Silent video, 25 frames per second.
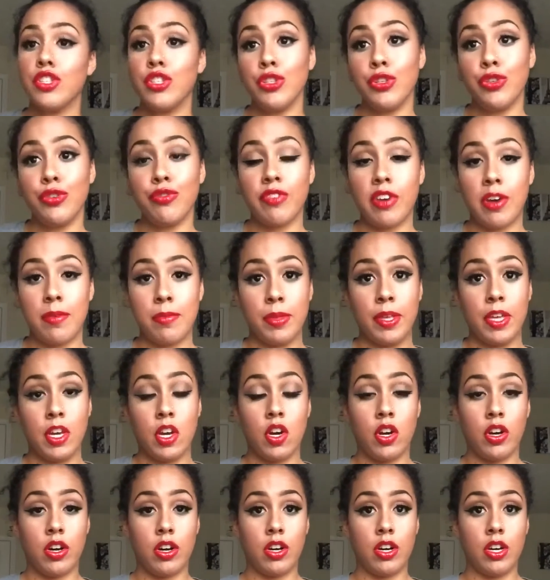to find me
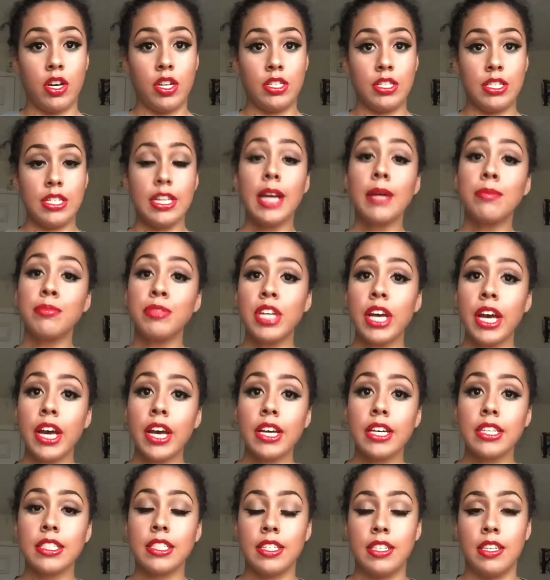on Snapchat,
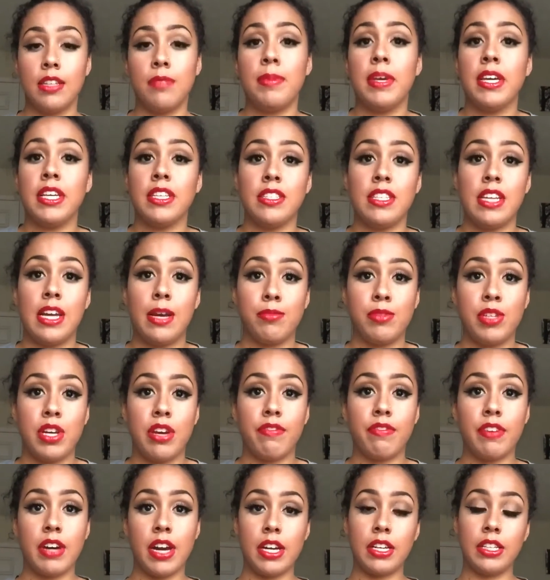because I did make a Snapchat
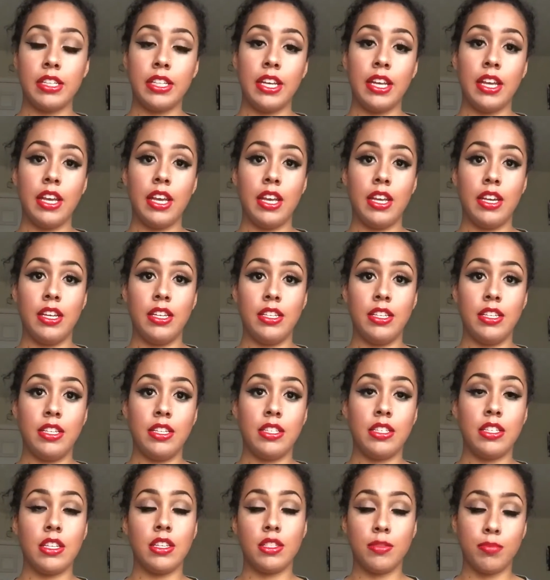finally. It
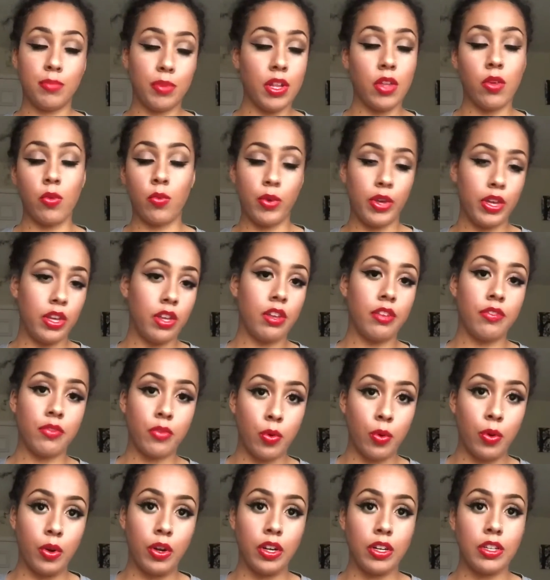is splitwit, of
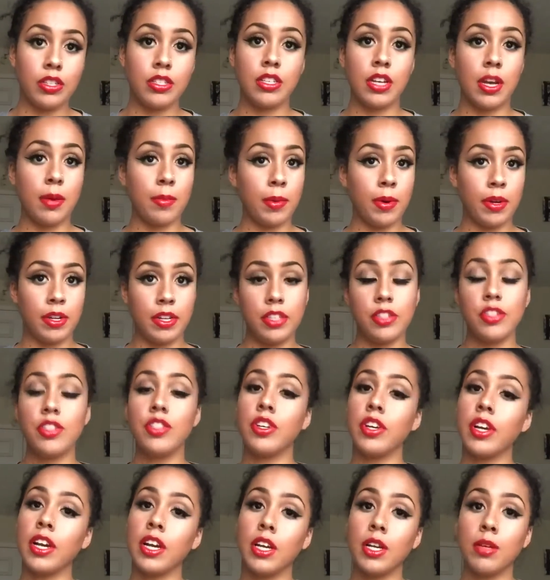course. I'm on
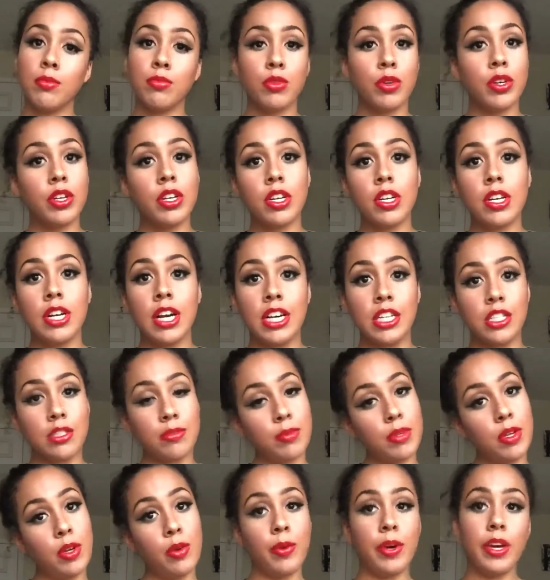Instagram, Twitter,
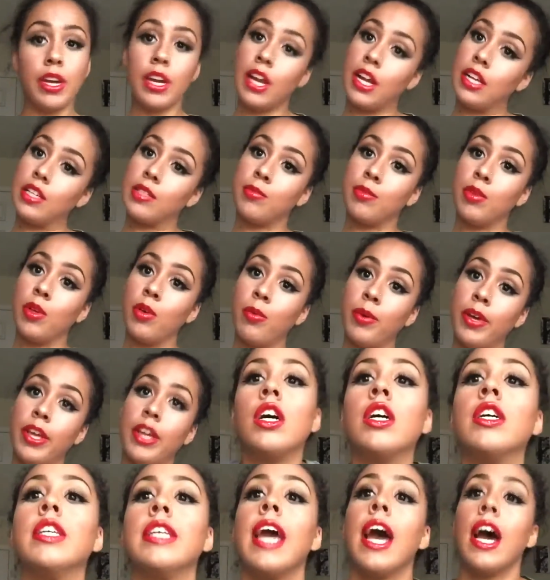@splitwit.
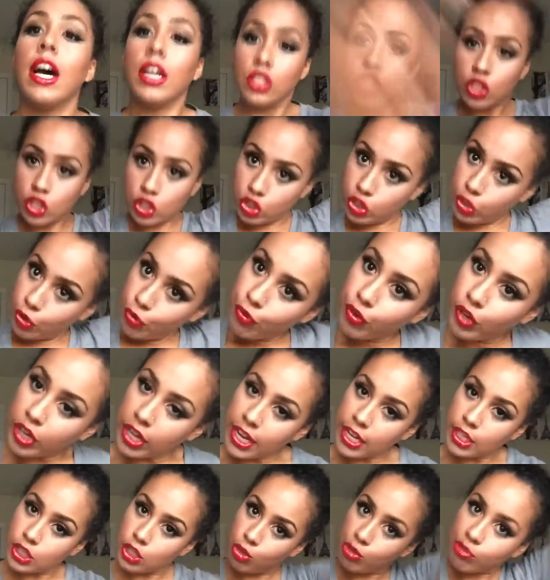Yeah, so don't
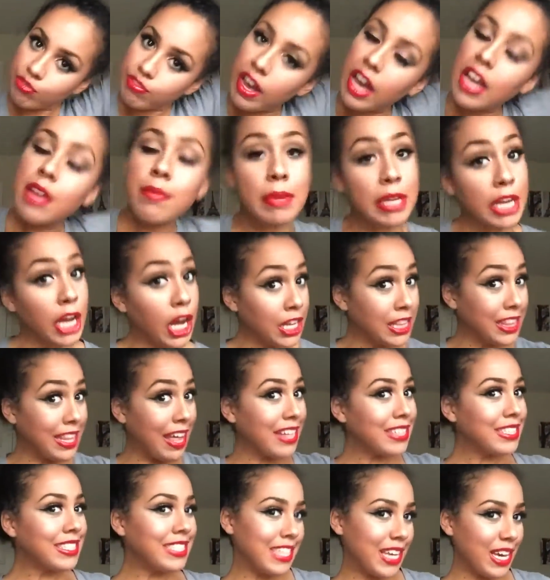forget to find me on
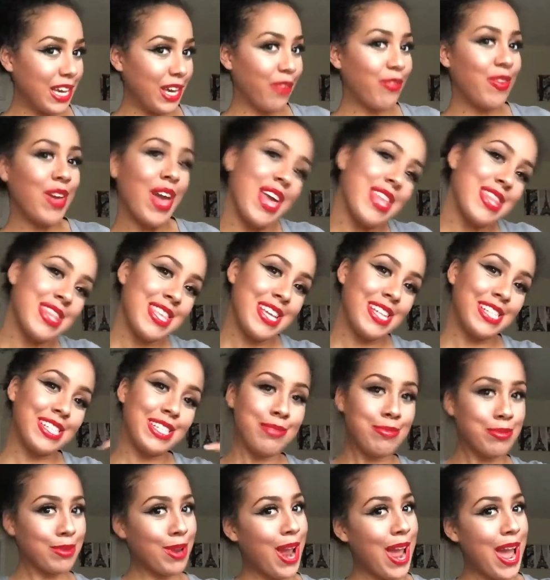that stuff and then
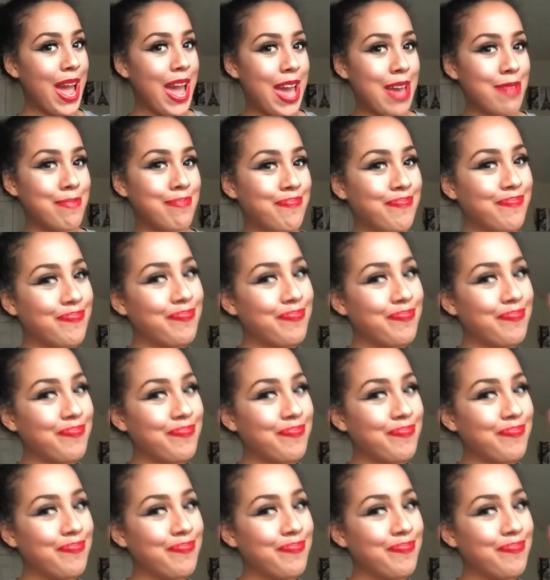subscribe.